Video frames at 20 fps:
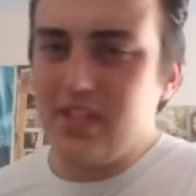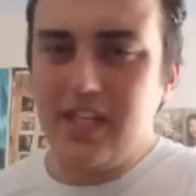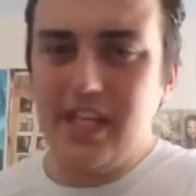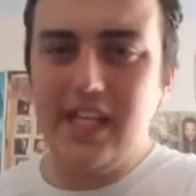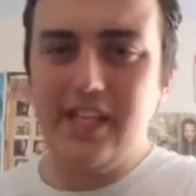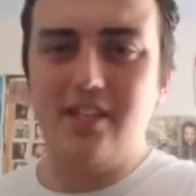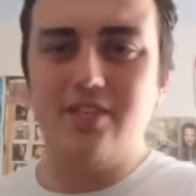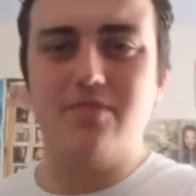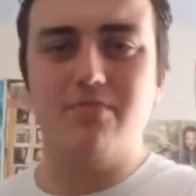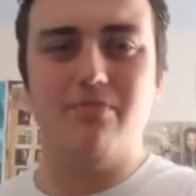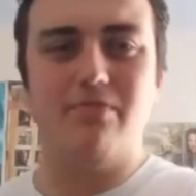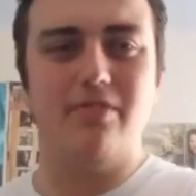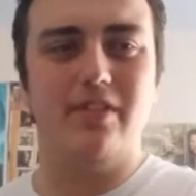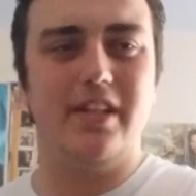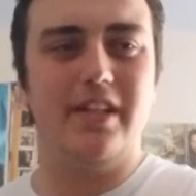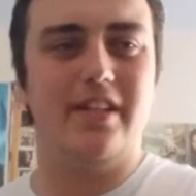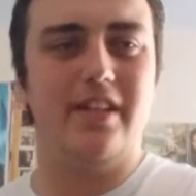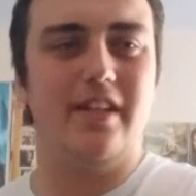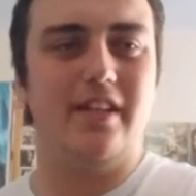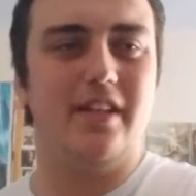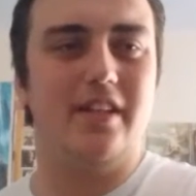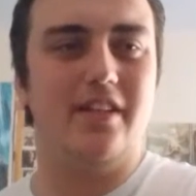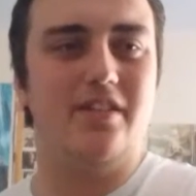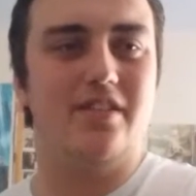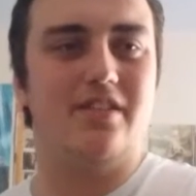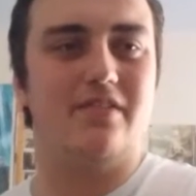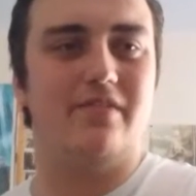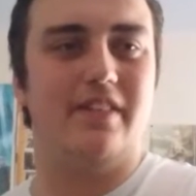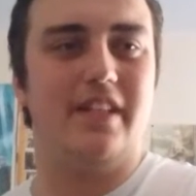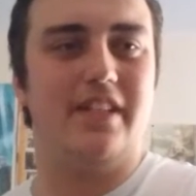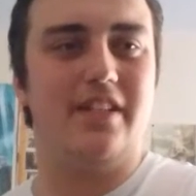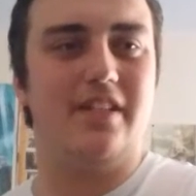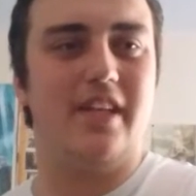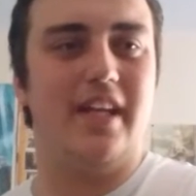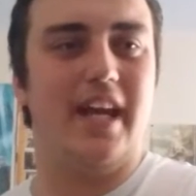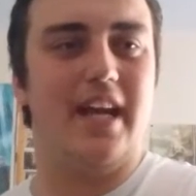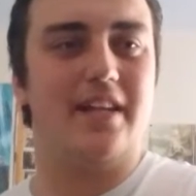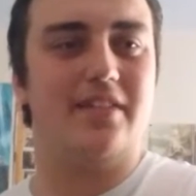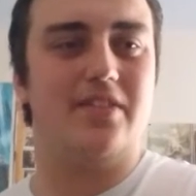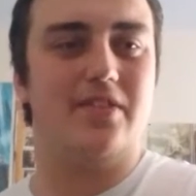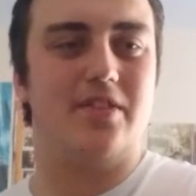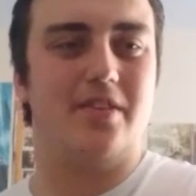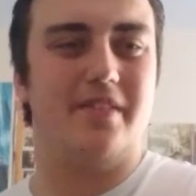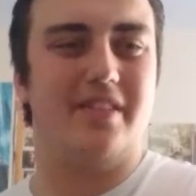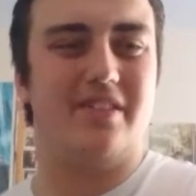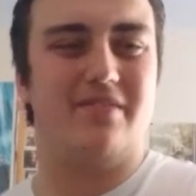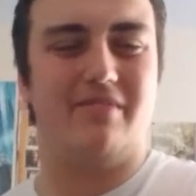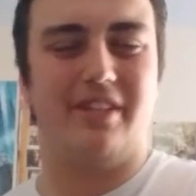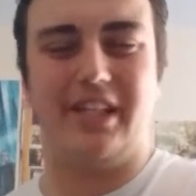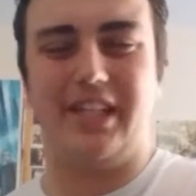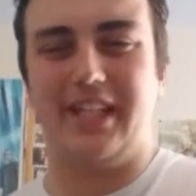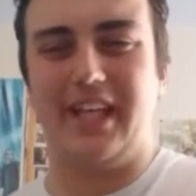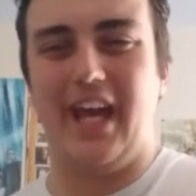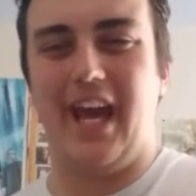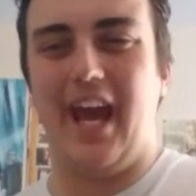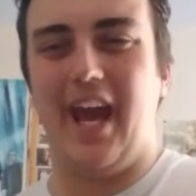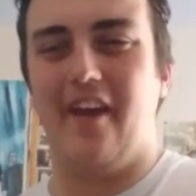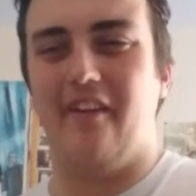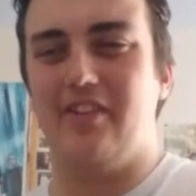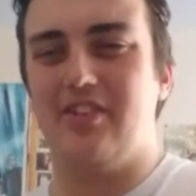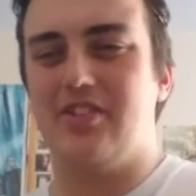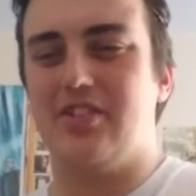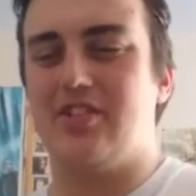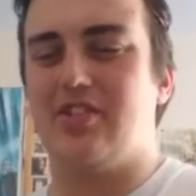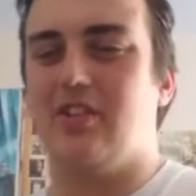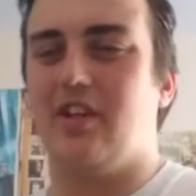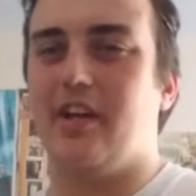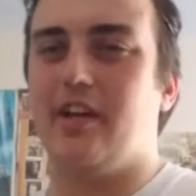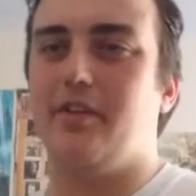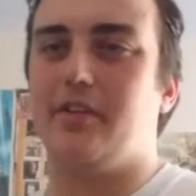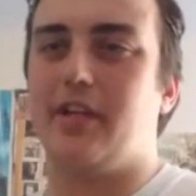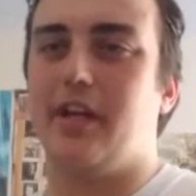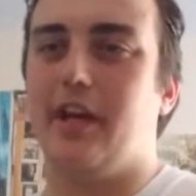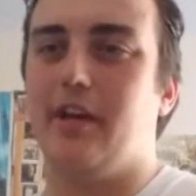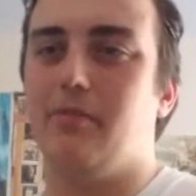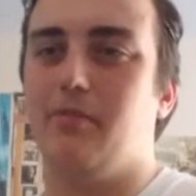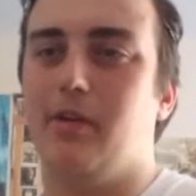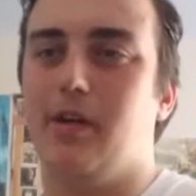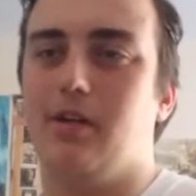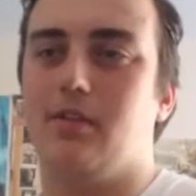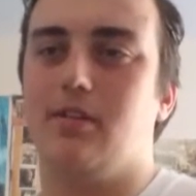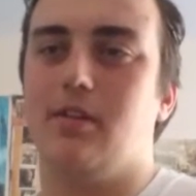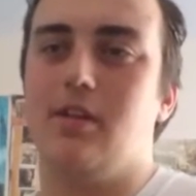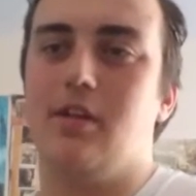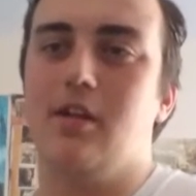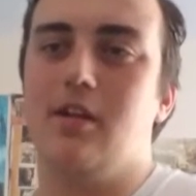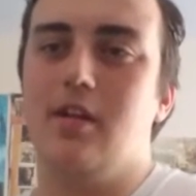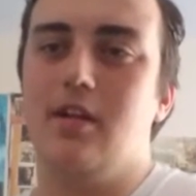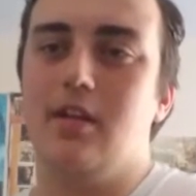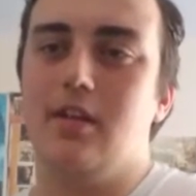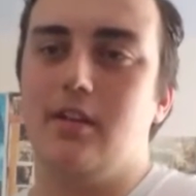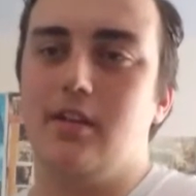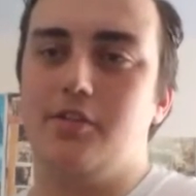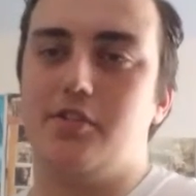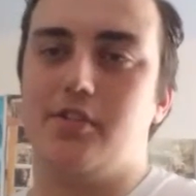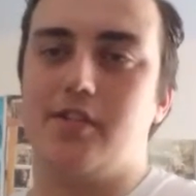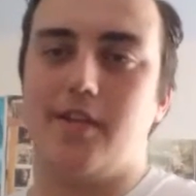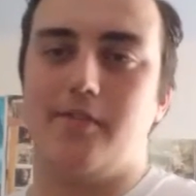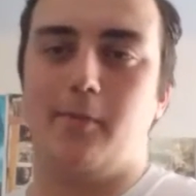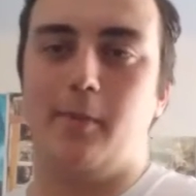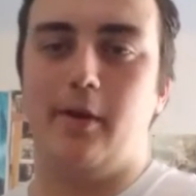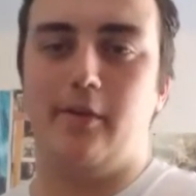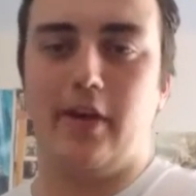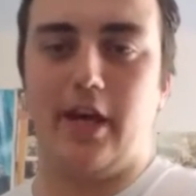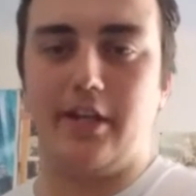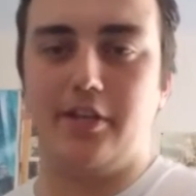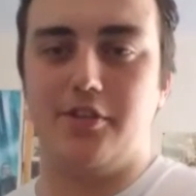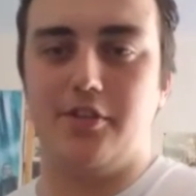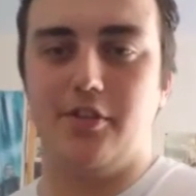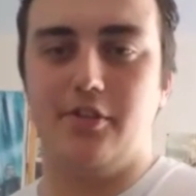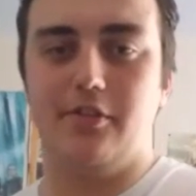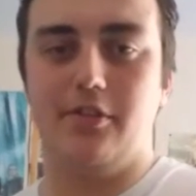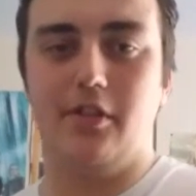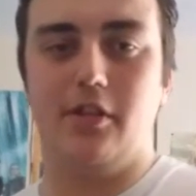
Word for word: He doesn't. He doesn't. He, doesn't, he acts as though he doesn't really care. It's just like, okay, well, let's just have a bit of action.